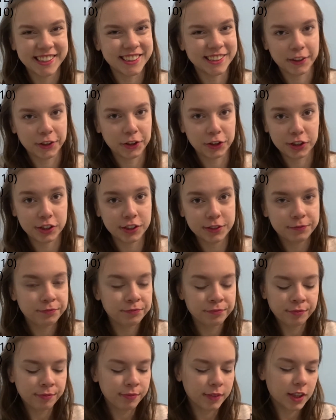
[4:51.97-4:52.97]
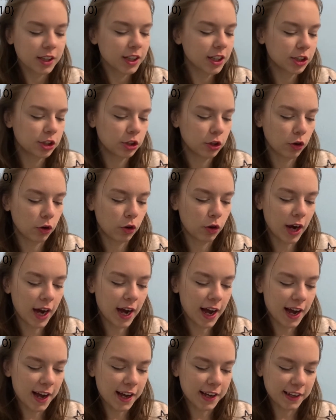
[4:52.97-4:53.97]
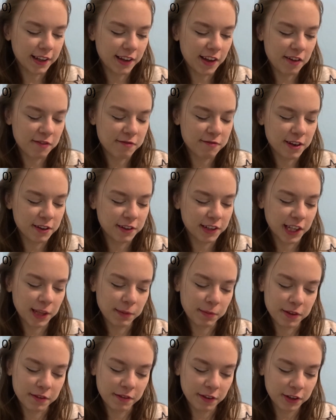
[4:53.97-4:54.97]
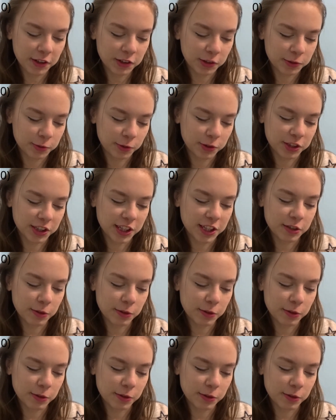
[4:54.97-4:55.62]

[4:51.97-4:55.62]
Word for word: is not good. So I am very keeping a very close watch on it,